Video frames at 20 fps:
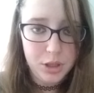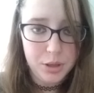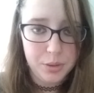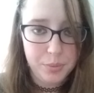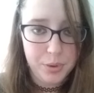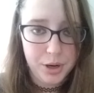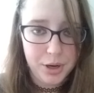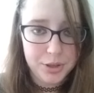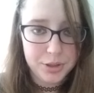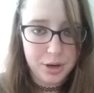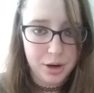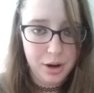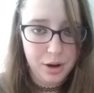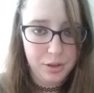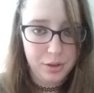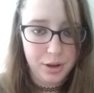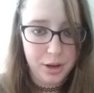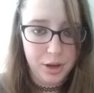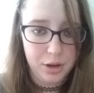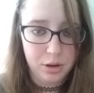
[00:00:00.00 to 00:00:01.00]
But it's kind of
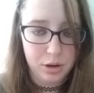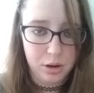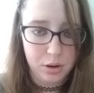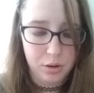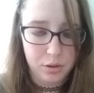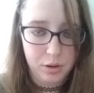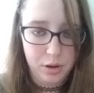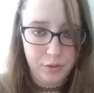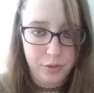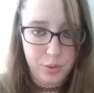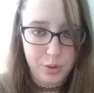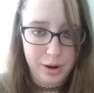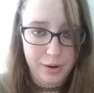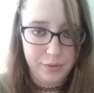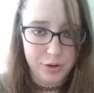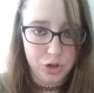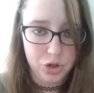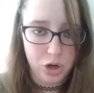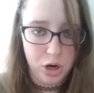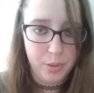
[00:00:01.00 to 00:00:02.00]
like uh, if you have
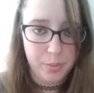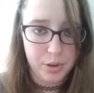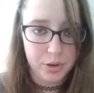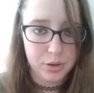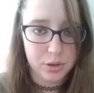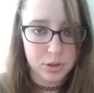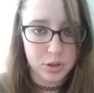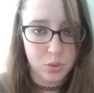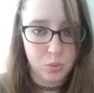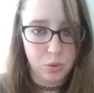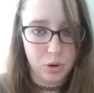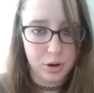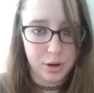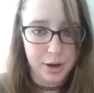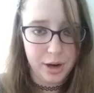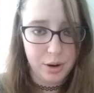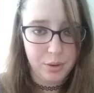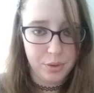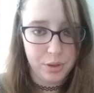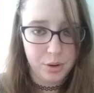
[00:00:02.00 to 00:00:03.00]
a job that doesn't work
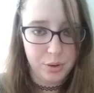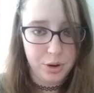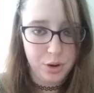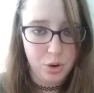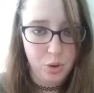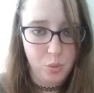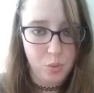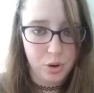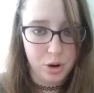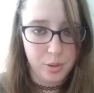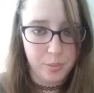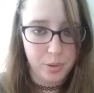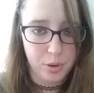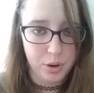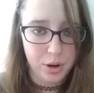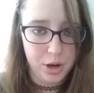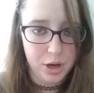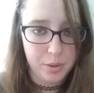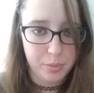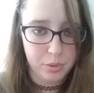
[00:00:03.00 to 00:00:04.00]
out, though, you don't want to burn
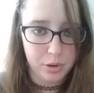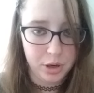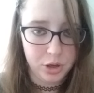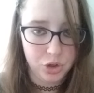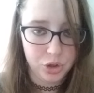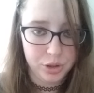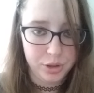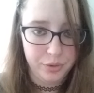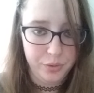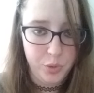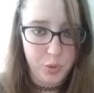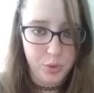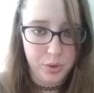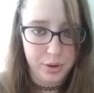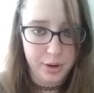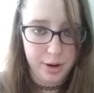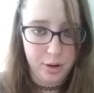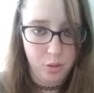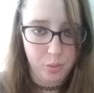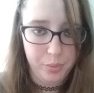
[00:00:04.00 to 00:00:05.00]
any bridges if you can
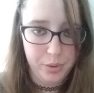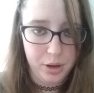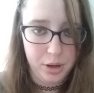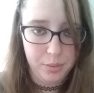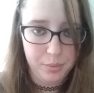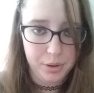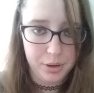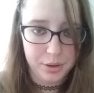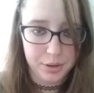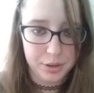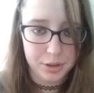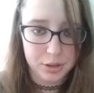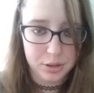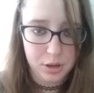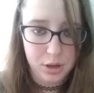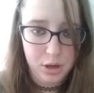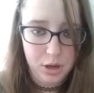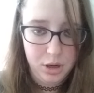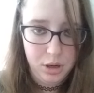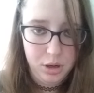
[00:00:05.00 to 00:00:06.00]
help it because
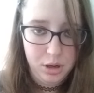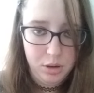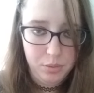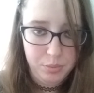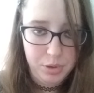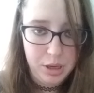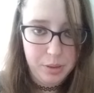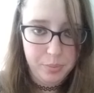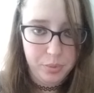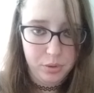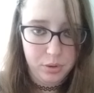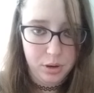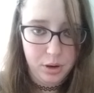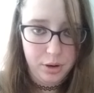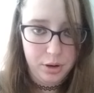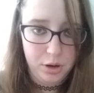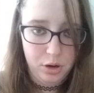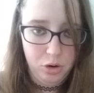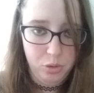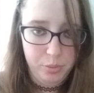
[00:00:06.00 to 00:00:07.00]
people are
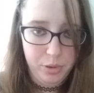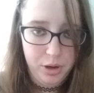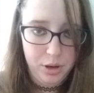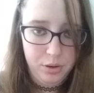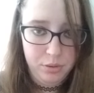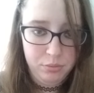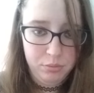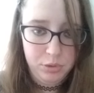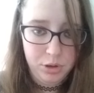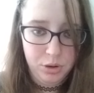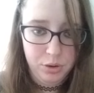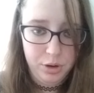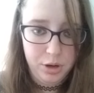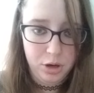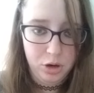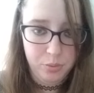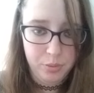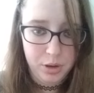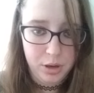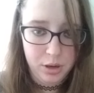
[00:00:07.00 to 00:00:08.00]
human, you're
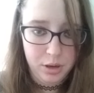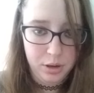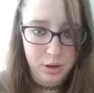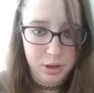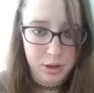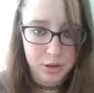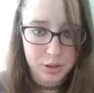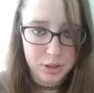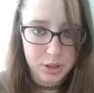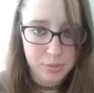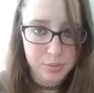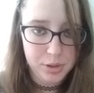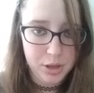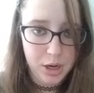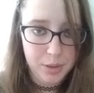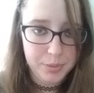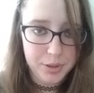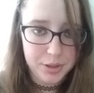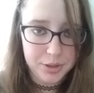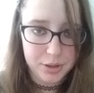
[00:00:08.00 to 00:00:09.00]
human, and
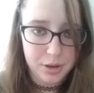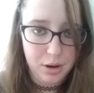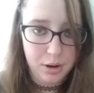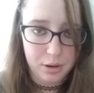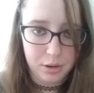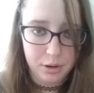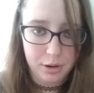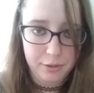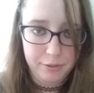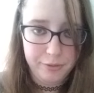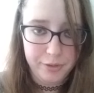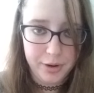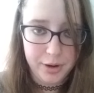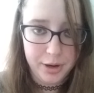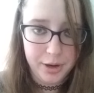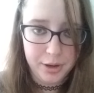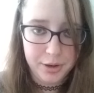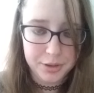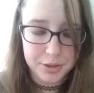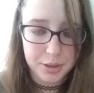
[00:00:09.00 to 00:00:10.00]
sometimes it's not a good
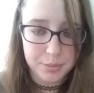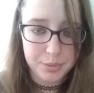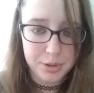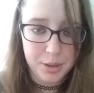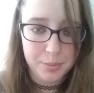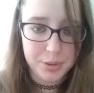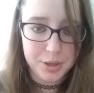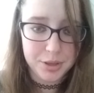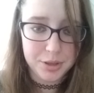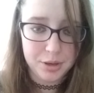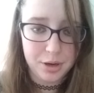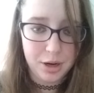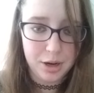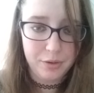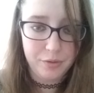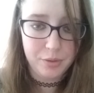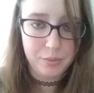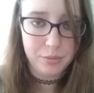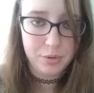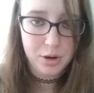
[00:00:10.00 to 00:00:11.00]
fit, and sometimes it's not
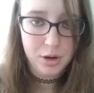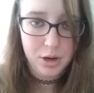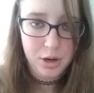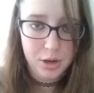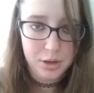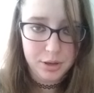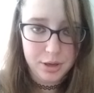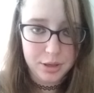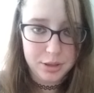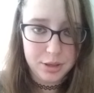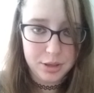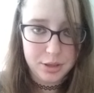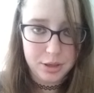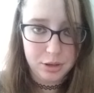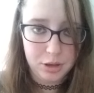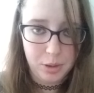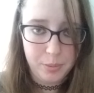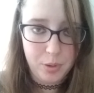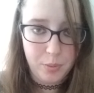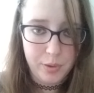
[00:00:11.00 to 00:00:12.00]
even
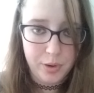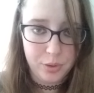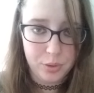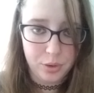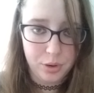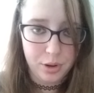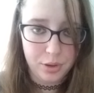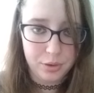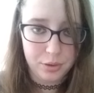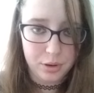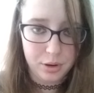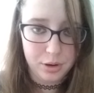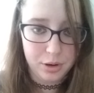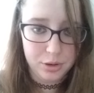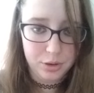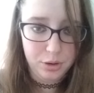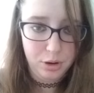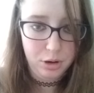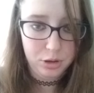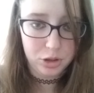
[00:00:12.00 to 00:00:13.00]
necessarily about whether or not they're a
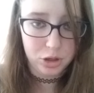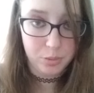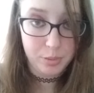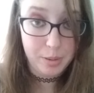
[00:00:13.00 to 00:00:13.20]
good doctor.